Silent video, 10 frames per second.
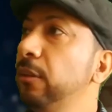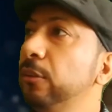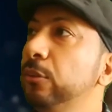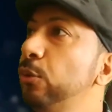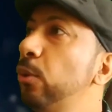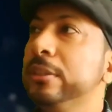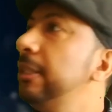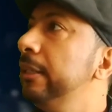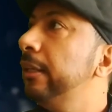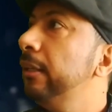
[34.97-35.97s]
No,
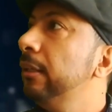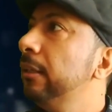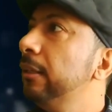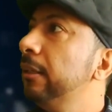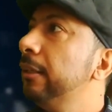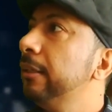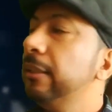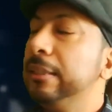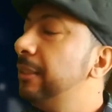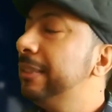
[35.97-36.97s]
Tina,
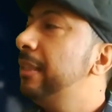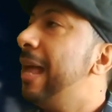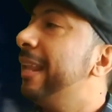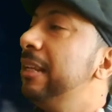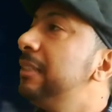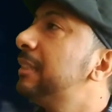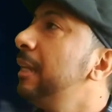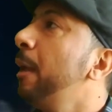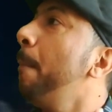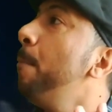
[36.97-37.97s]
I didn't
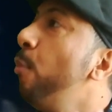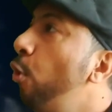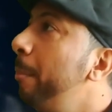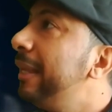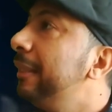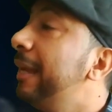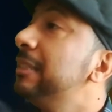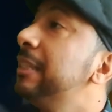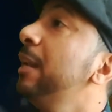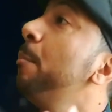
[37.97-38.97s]
say moment, I
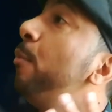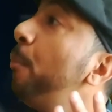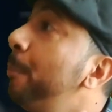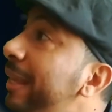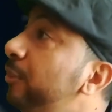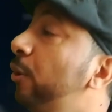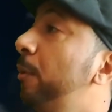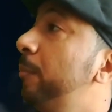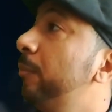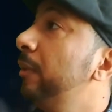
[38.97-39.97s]
said
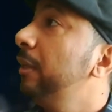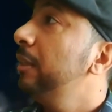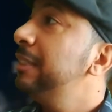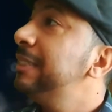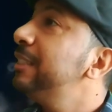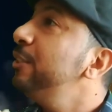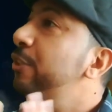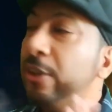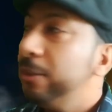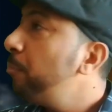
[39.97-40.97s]
momentum. This isn't
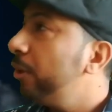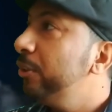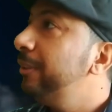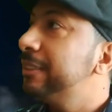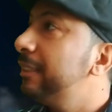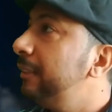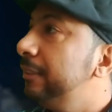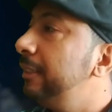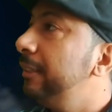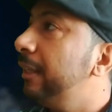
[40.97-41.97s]
your module still,
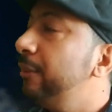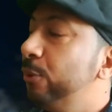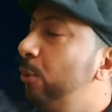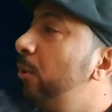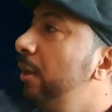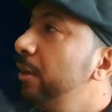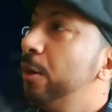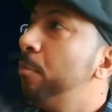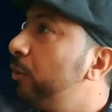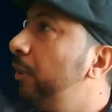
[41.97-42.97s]
Tina. No, your
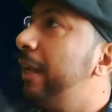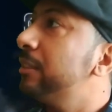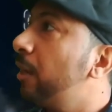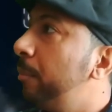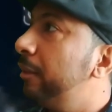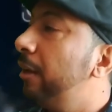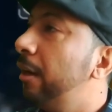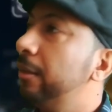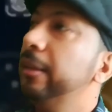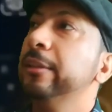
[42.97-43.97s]
module has come and
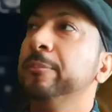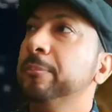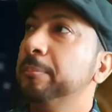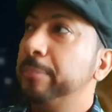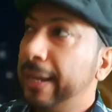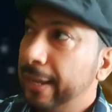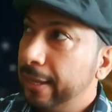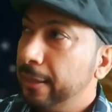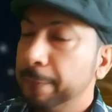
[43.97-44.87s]
gone. Bye.